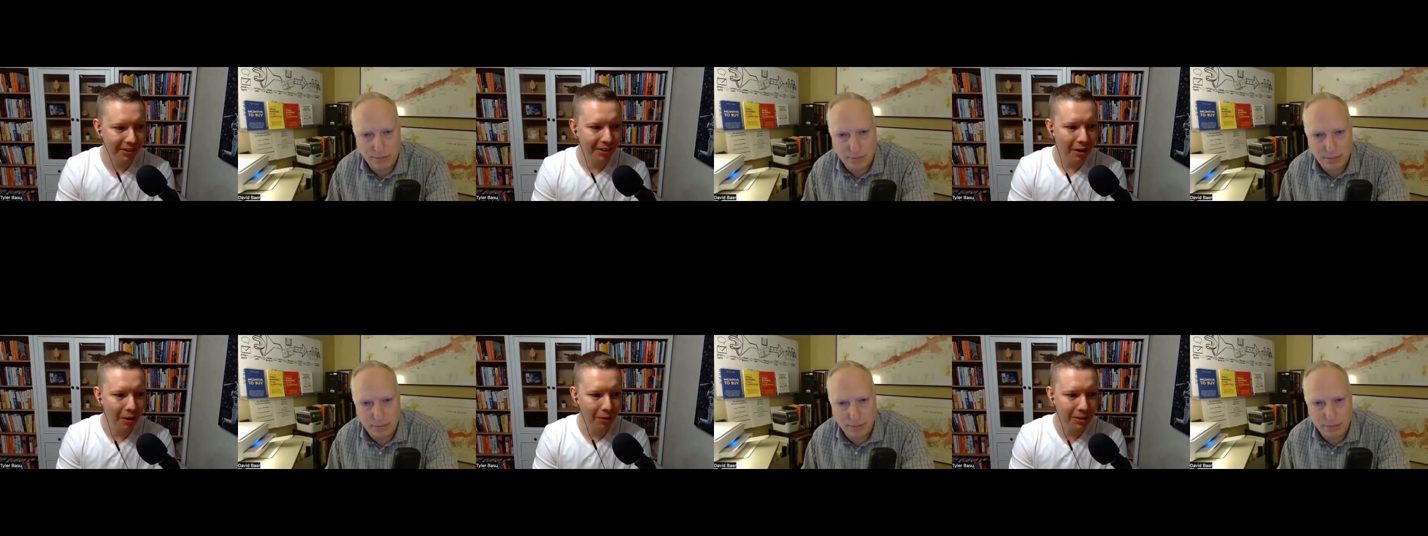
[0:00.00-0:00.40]

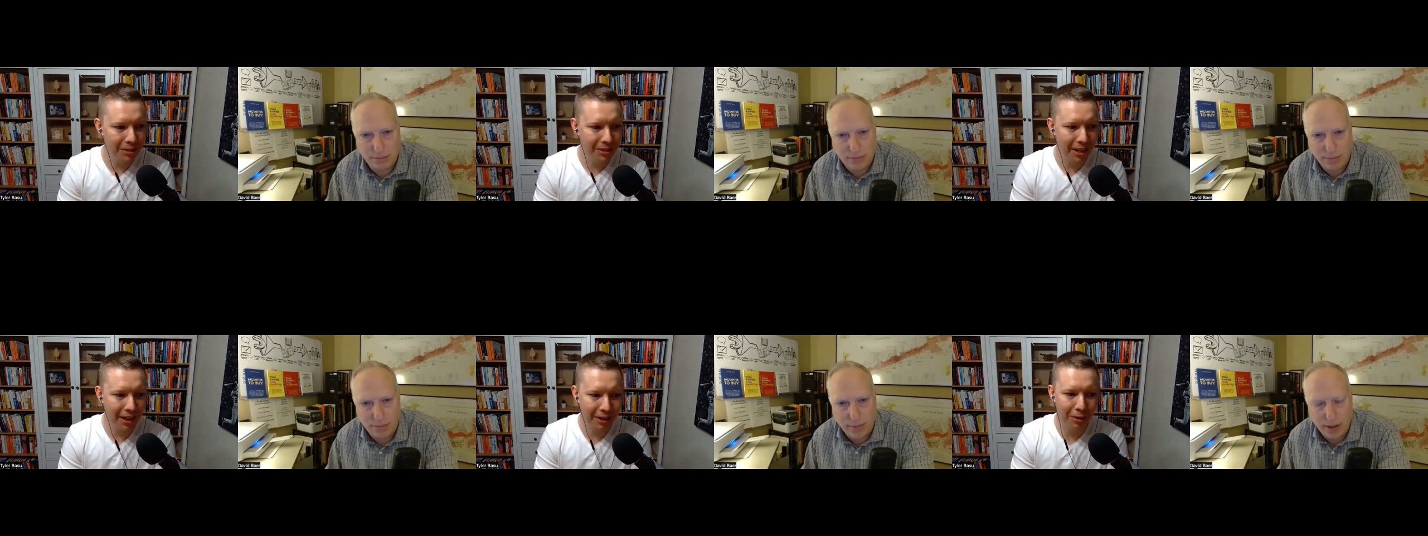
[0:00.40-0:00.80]
Speaker 1: host
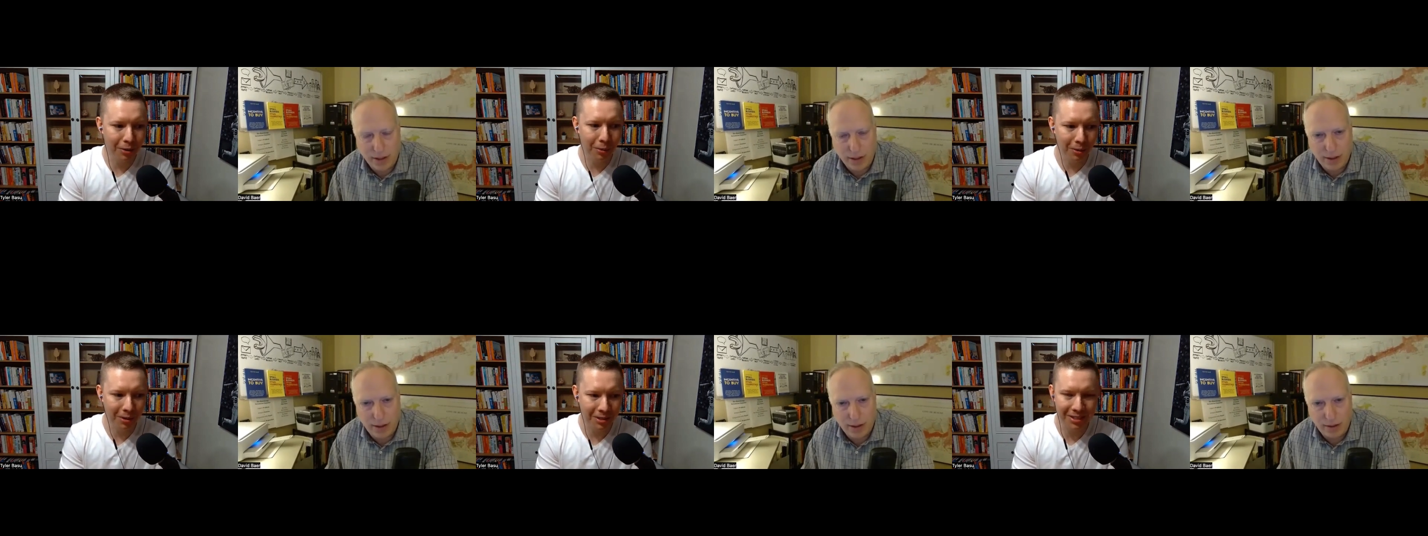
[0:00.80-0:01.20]
that
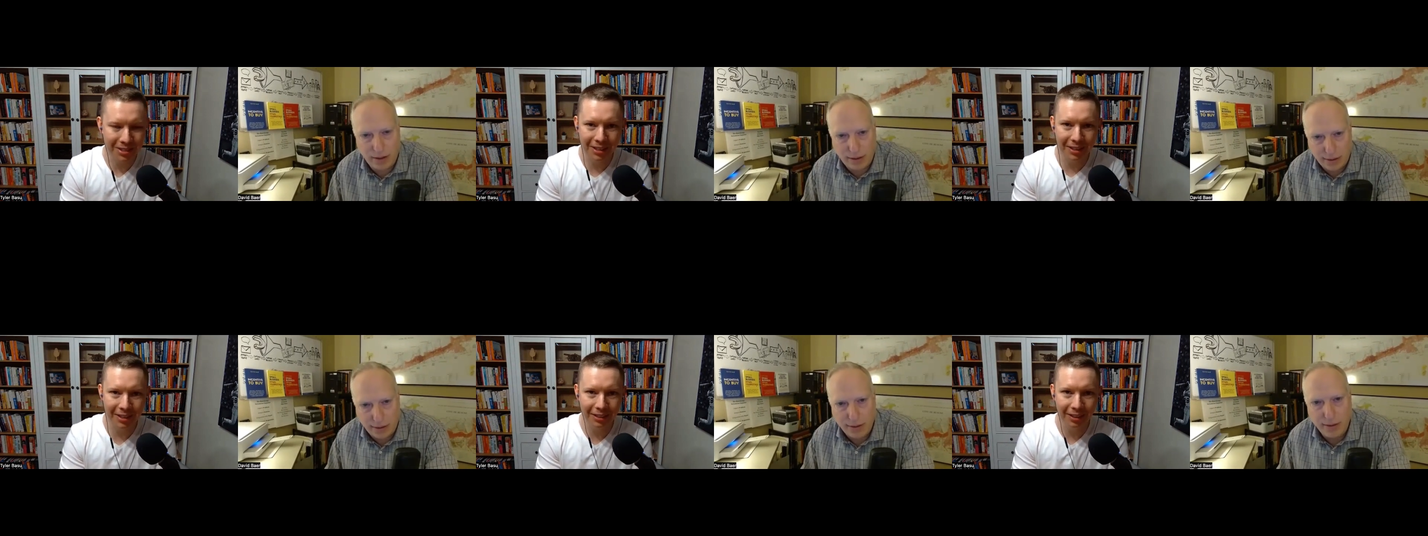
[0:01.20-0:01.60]
course
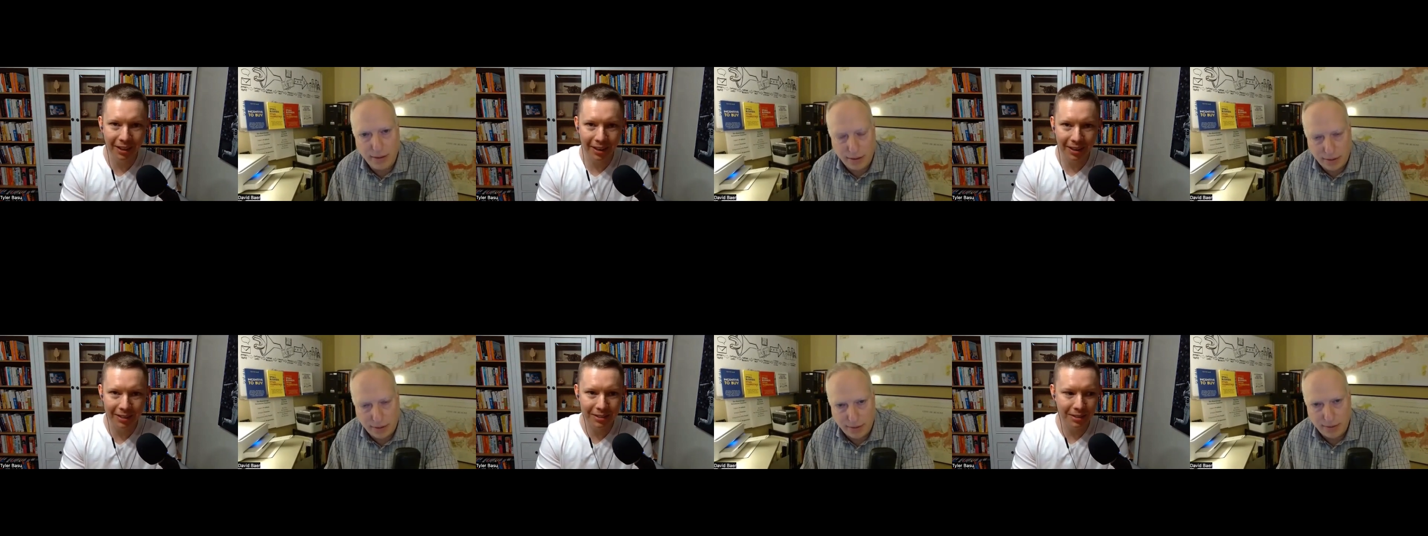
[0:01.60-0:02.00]
that he
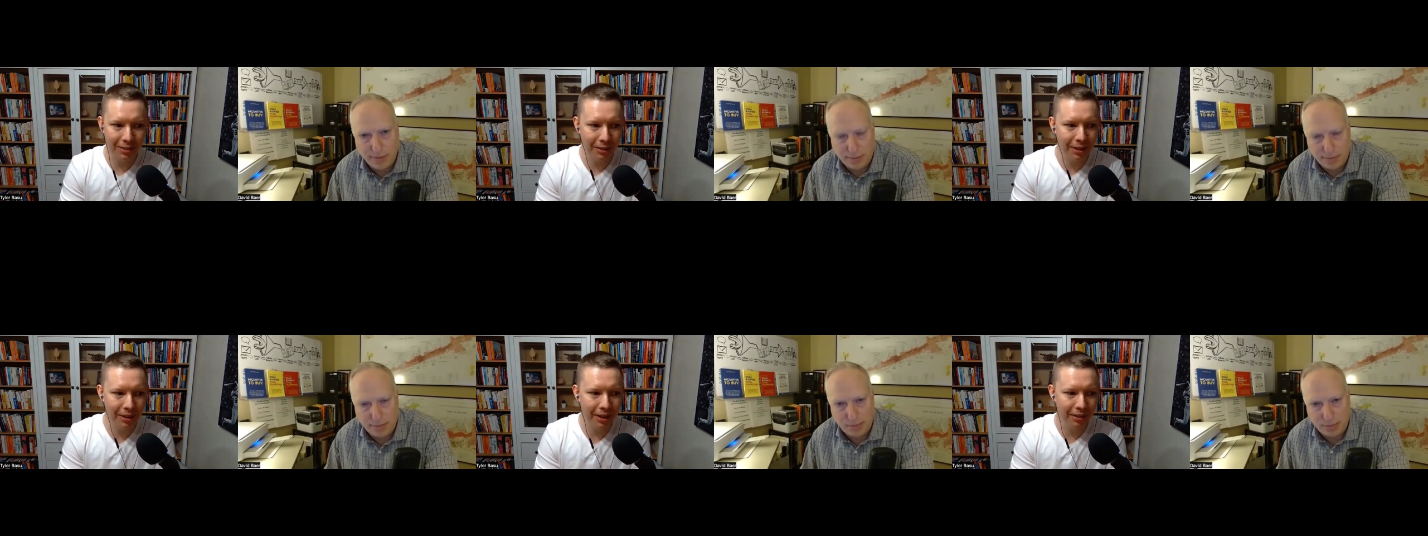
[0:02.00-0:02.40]
liked, so
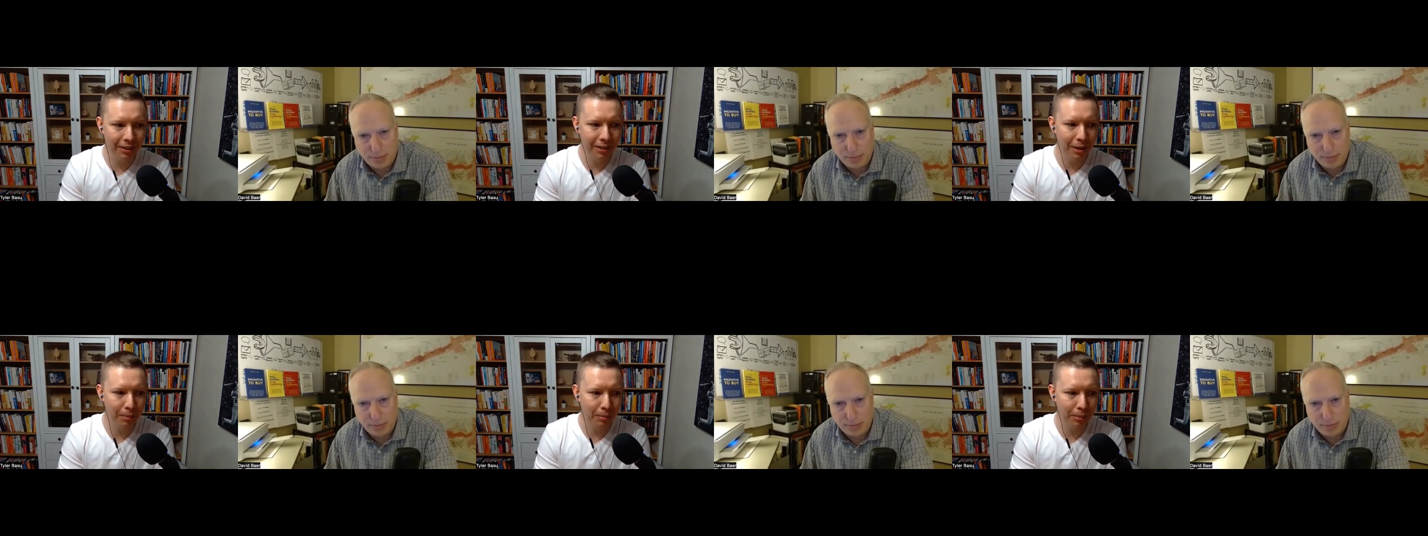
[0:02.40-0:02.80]
he ended up